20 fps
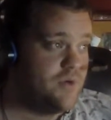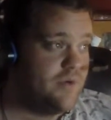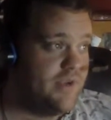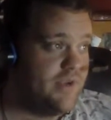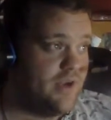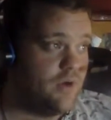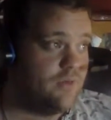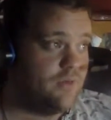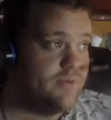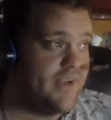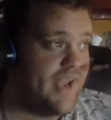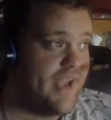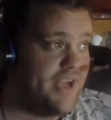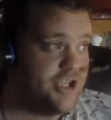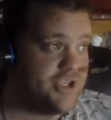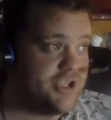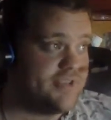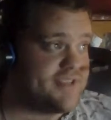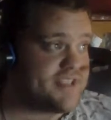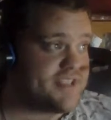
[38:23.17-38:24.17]

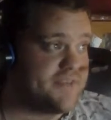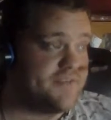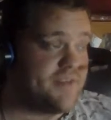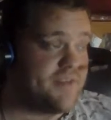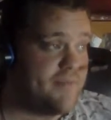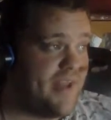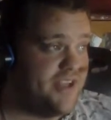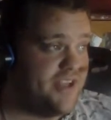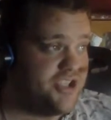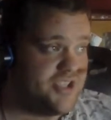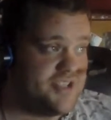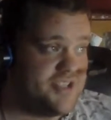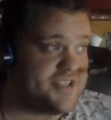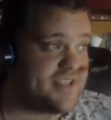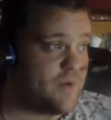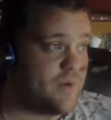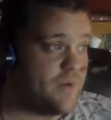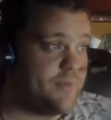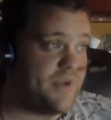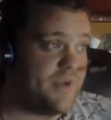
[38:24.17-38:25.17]
nations of dimensions
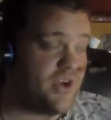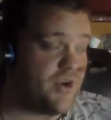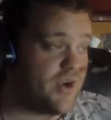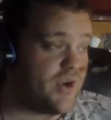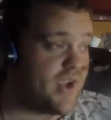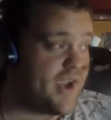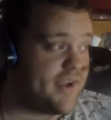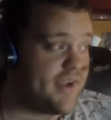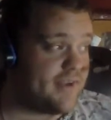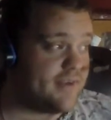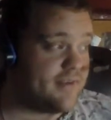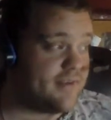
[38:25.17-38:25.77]
that would be created,